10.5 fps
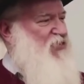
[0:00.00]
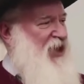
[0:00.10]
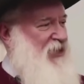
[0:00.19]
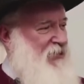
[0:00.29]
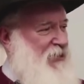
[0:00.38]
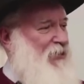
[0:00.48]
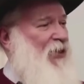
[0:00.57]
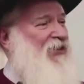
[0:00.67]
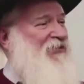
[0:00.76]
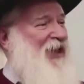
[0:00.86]
objected a
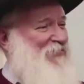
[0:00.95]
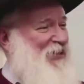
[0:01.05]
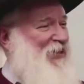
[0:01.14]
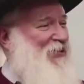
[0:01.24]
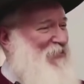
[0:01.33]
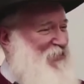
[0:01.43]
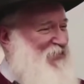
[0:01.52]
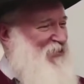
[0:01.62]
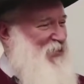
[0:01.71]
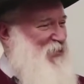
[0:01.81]
long time ago,
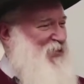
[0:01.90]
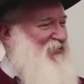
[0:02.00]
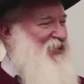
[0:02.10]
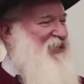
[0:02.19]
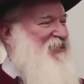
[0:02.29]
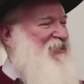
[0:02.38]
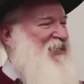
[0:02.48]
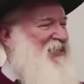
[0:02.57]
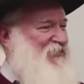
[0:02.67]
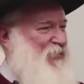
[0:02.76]
before you even
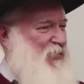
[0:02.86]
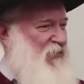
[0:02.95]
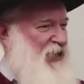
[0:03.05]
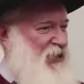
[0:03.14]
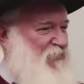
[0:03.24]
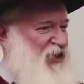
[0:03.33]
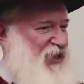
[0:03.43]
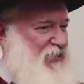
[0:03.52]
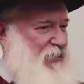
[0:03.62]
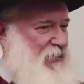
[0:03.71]
conceived, you already
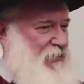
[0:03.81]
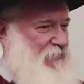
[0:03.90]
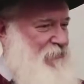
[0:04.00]
objected.